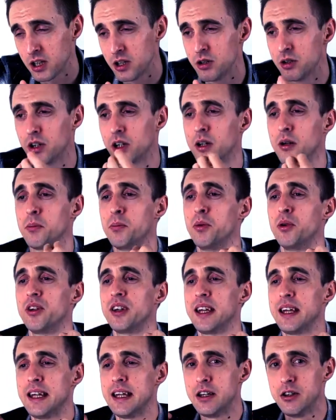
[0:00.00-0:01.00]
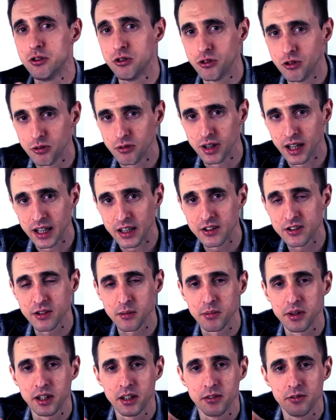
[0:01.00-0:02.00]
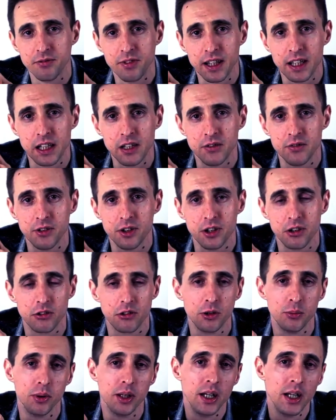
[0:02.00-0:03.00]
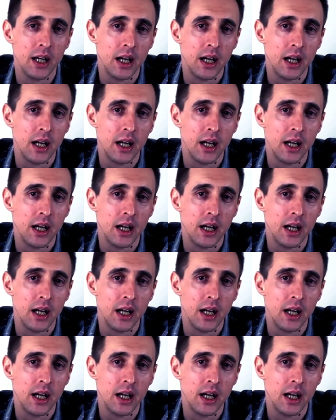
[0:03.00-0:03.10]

Are you going to put into that something of value for the group